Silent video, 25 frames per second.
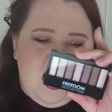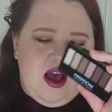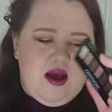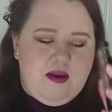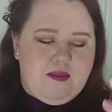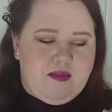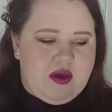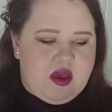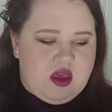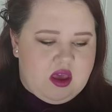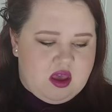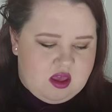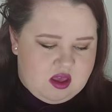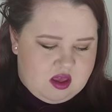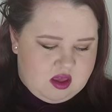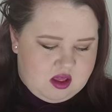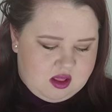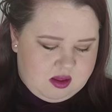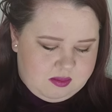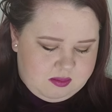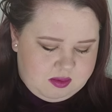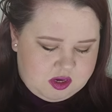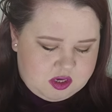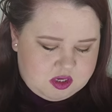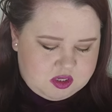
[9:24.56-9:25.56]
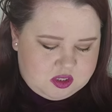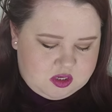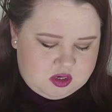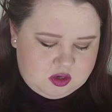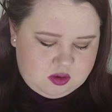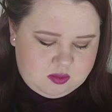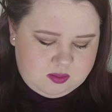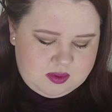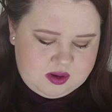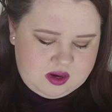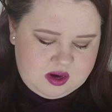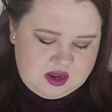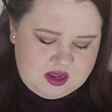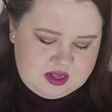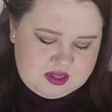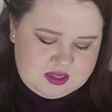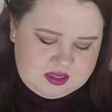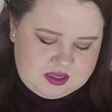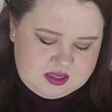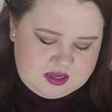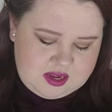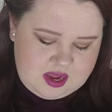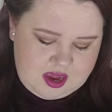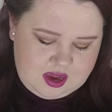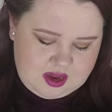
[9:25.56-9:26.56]
Um, let me just open it a
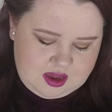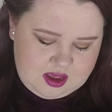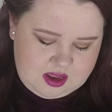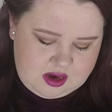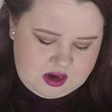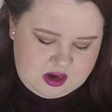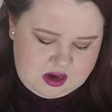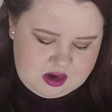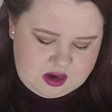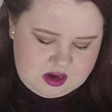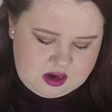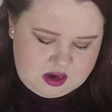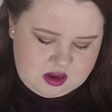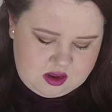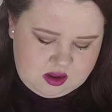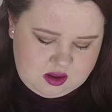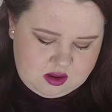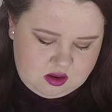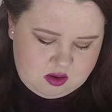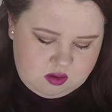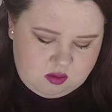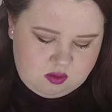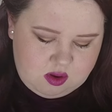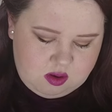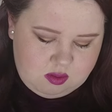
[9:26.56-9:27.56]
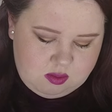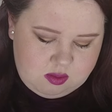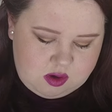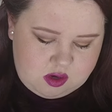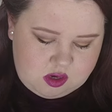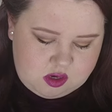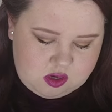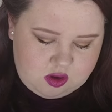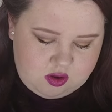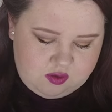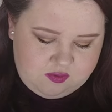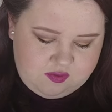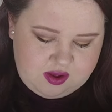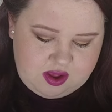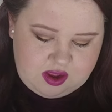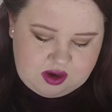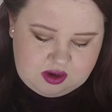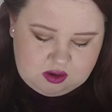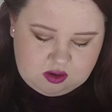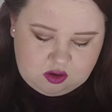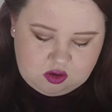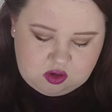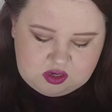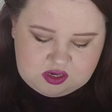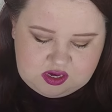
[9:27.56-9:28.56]
second. Oh, I would do if I
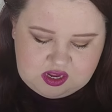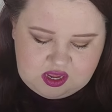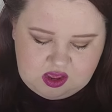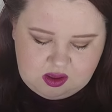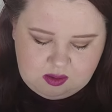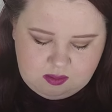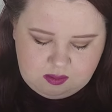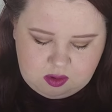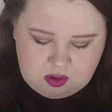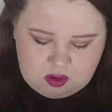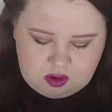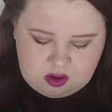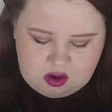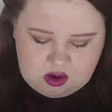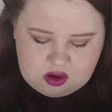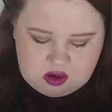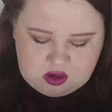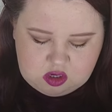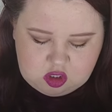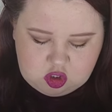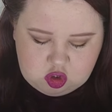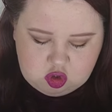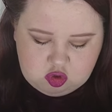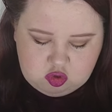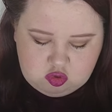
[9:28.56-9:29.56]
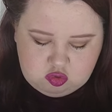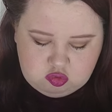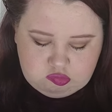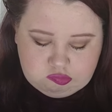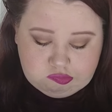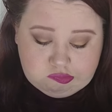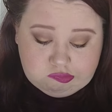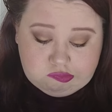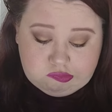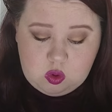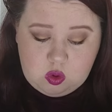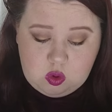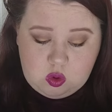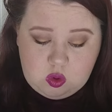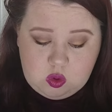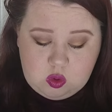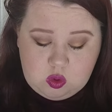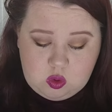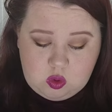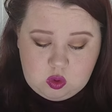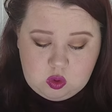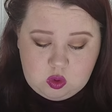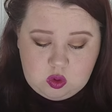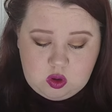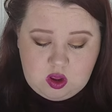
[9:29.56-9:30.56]
hadn't got tape on
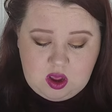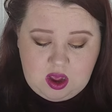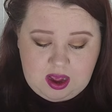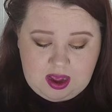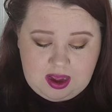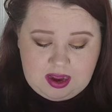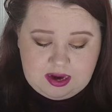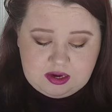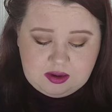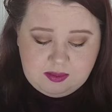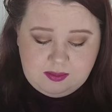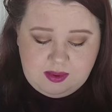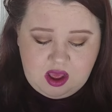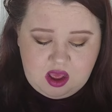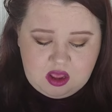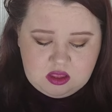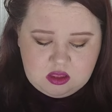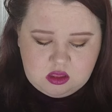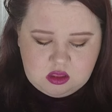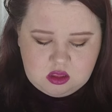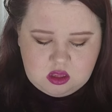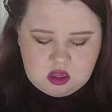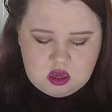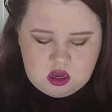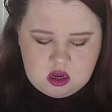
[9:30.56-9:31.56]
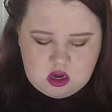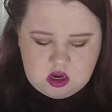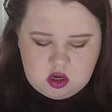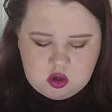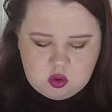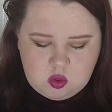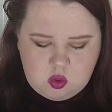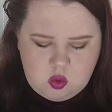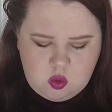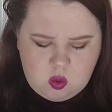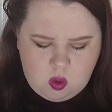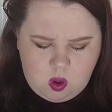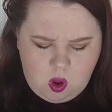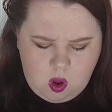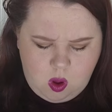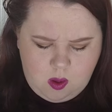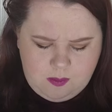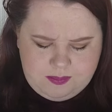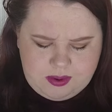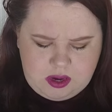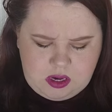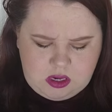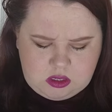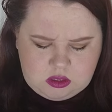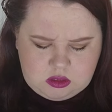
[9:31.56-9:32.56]
it. I demand thee to
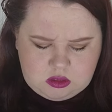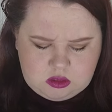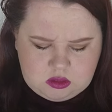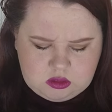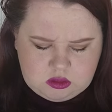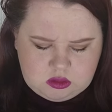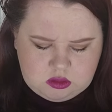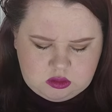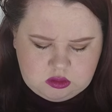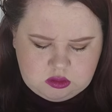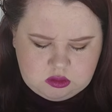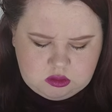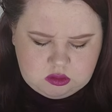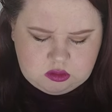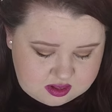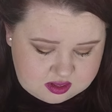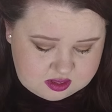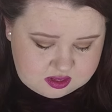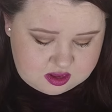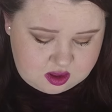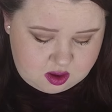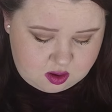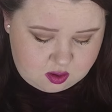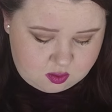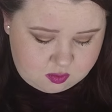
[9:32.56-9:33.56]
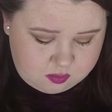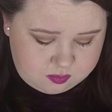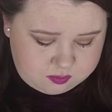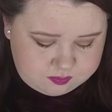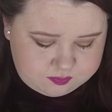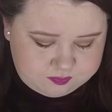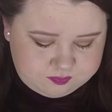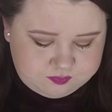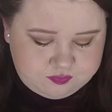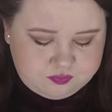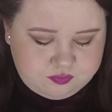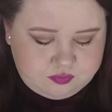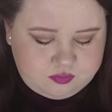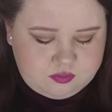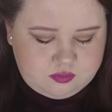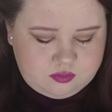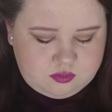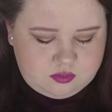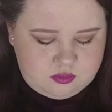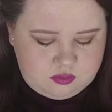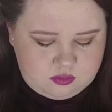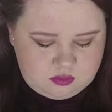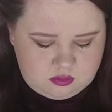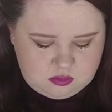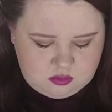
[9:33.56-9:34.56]
open. So,
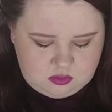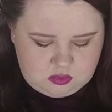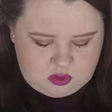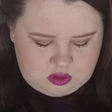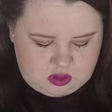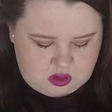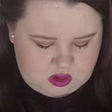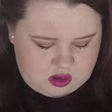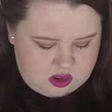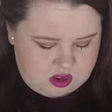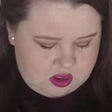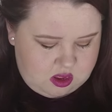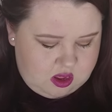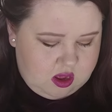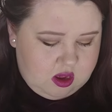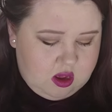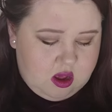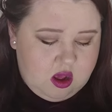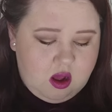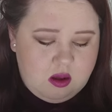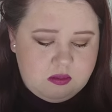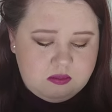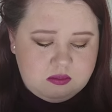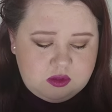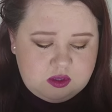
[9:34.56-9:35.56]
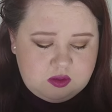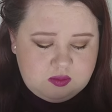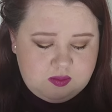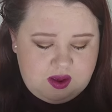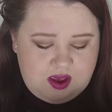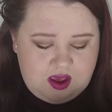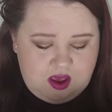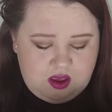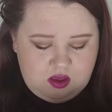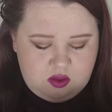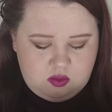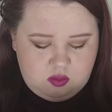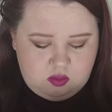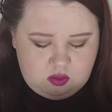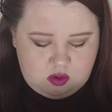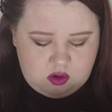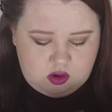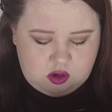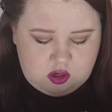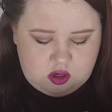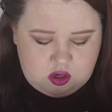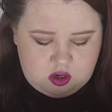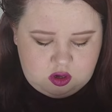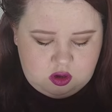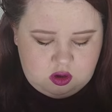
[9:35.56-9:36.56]
it comes with
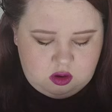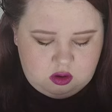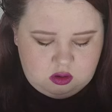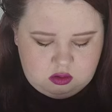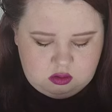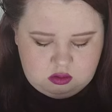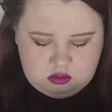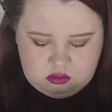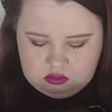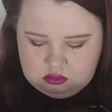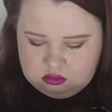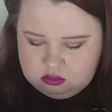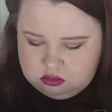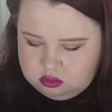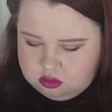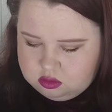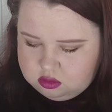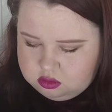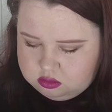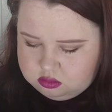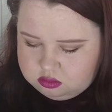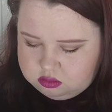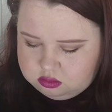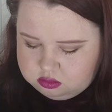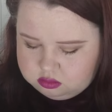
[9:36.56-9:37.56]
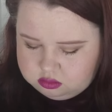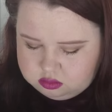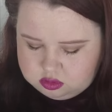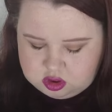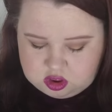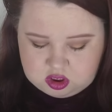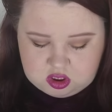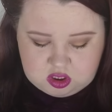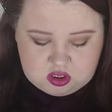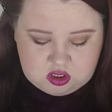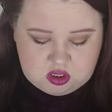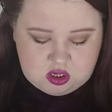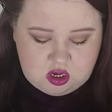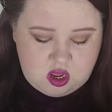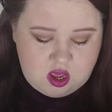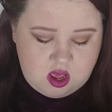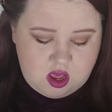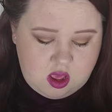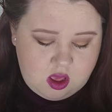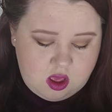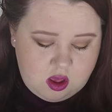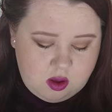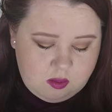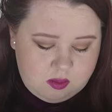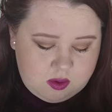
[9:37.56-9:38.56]
one, two, oh, oh,
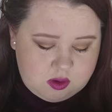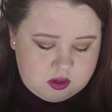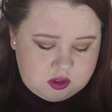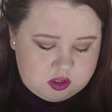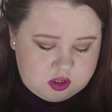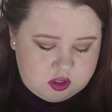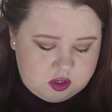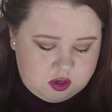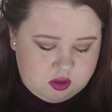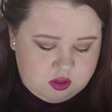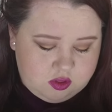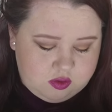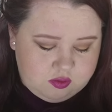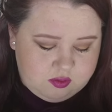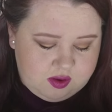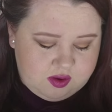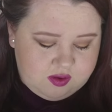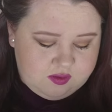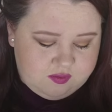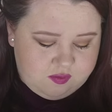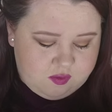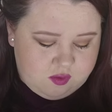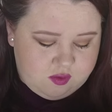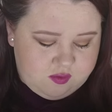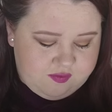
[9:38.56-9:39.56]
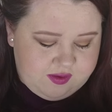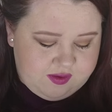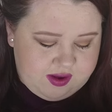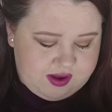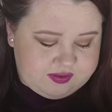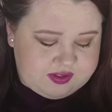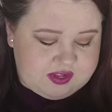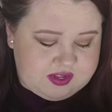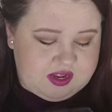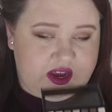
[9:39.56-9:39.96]
one, two, three, four, five,